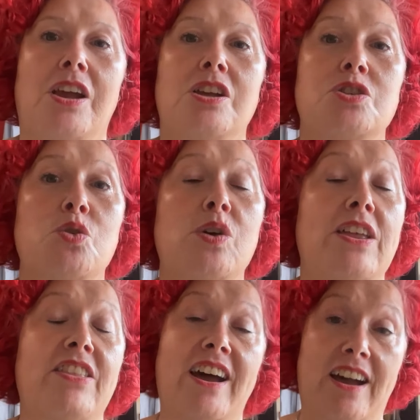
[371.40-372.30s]
So
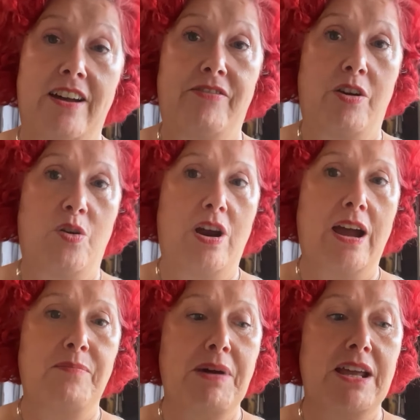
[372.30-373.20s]
in that half hour
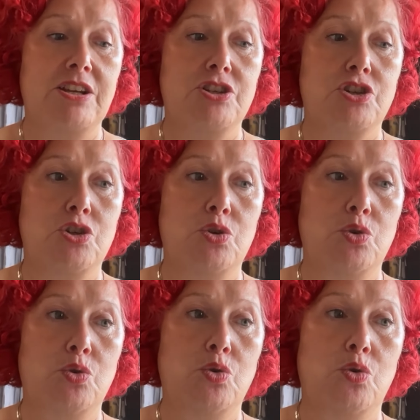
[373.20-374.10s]
I managed
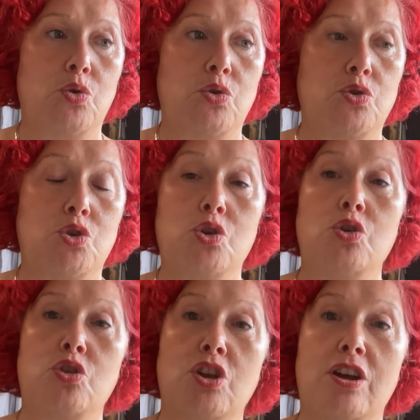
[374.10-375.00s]
to do
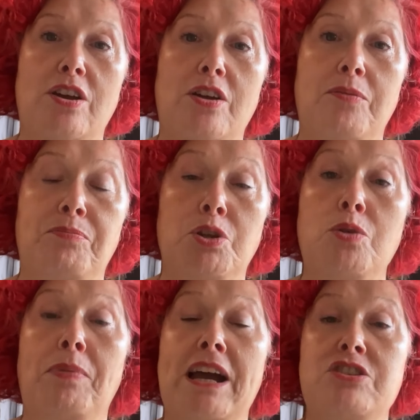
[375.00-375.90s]
the blue
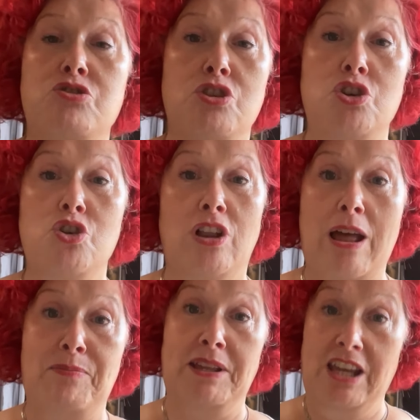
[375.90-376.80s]
badge renewal
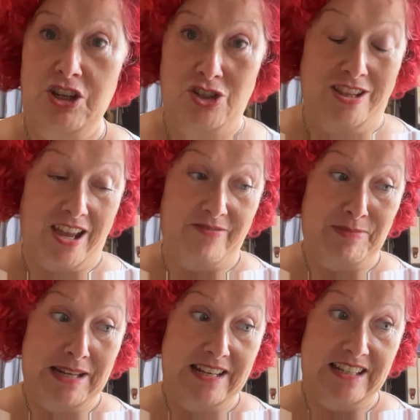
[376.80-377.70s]
application that I've
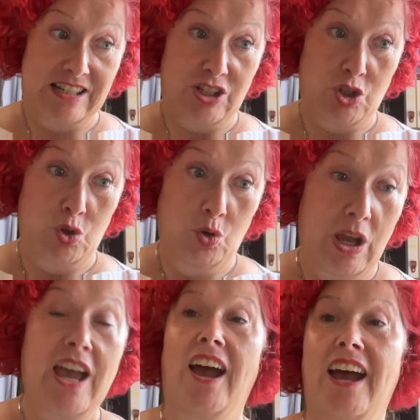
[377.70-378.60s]
been needing to do
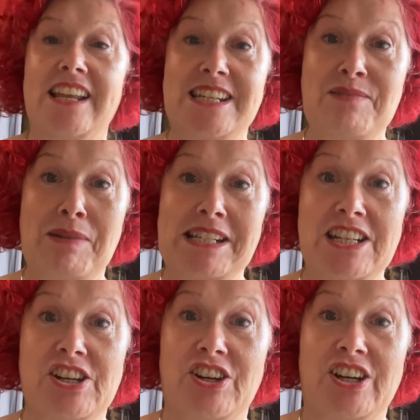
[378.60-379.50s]
and eat my
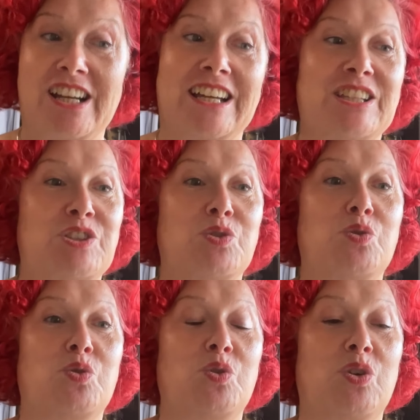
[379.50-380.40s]
dinner.
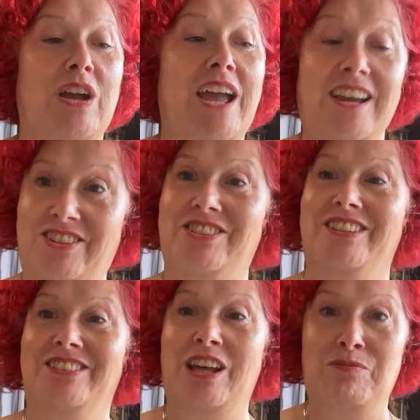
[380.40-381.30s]
So
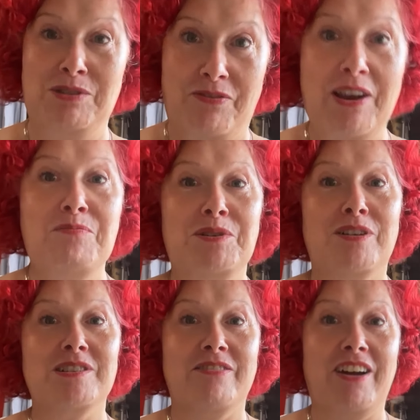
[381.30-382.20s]
excellent, that was a very
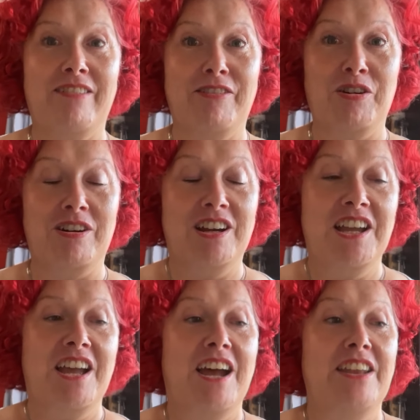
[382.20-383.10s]
productive half hour.
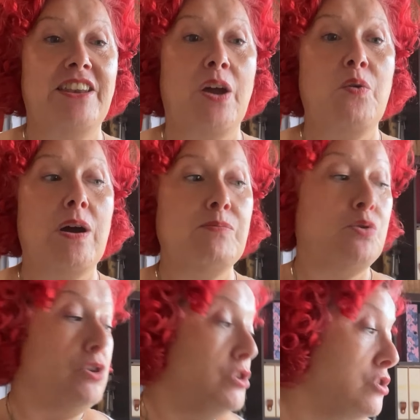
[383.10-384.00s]
Now I'm
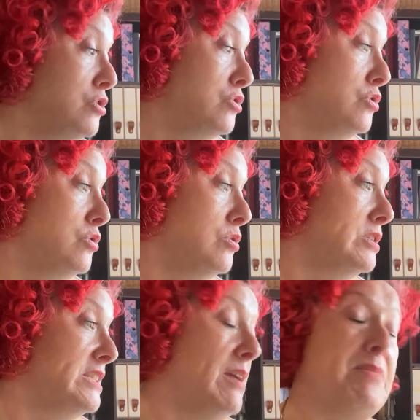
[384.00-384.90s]
going to
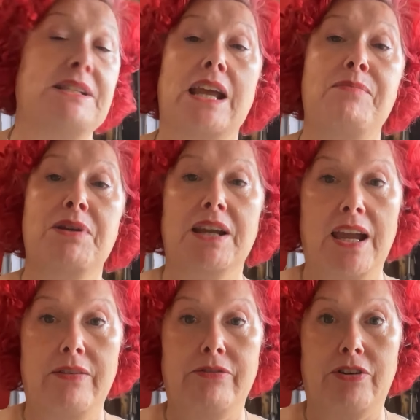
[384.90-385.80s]
set my timer
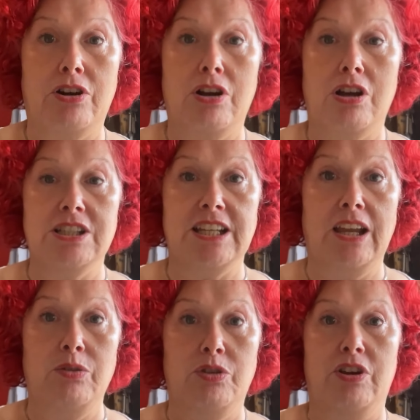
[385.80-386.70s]
again for cutting
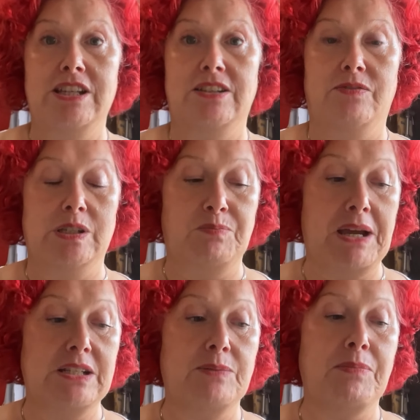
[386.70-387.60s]
out the rest of this
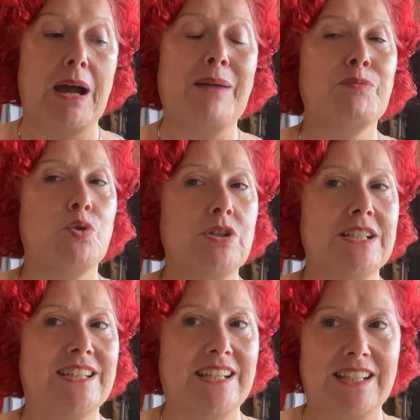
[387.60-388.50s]
pattern, but I'm going to
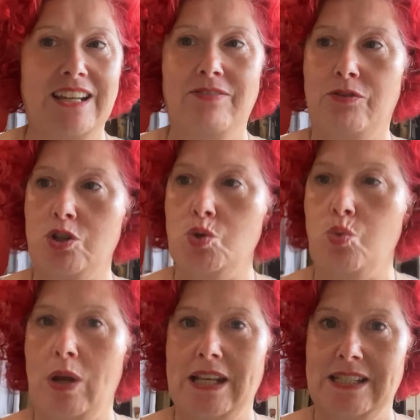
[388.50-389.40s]
set it for
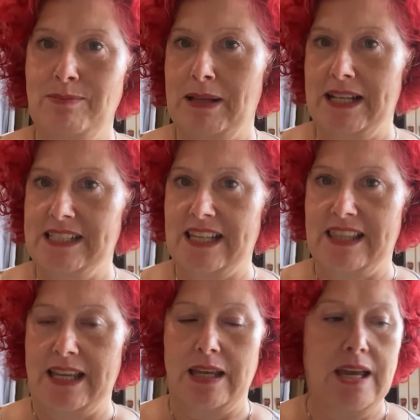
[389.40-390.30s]
20 minutes I
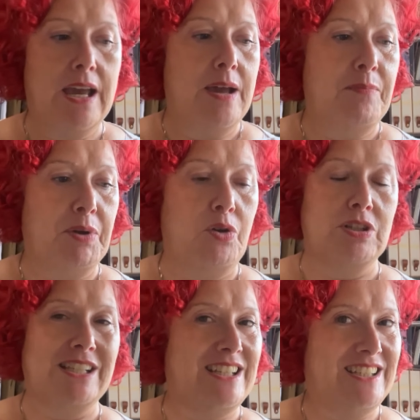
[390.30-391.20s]
think, because
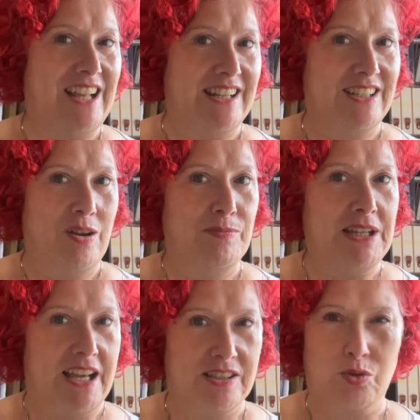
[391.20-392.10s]
it's a standing up
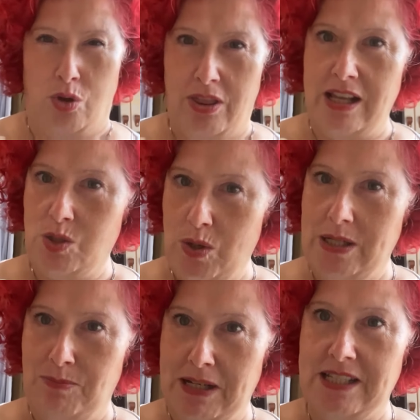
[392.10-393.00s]
task. So I think
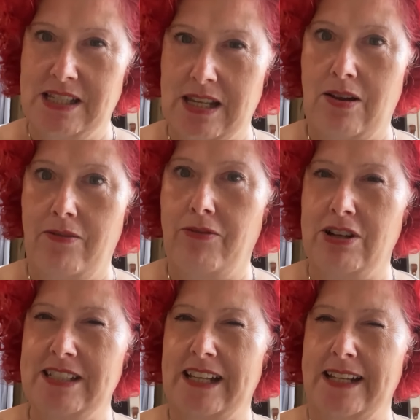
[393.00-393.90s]
20 minutes is enough for a
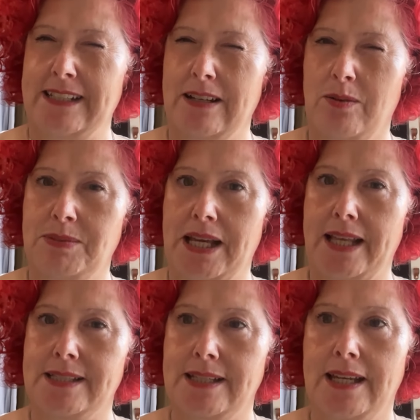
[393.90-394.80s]
standing up
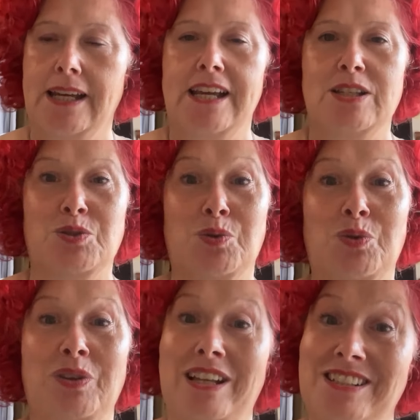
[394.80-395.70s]
task. So
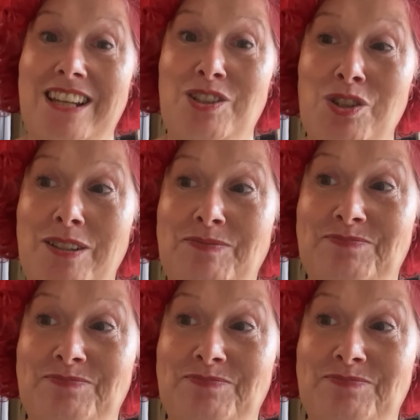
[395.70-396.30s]
let's get to it.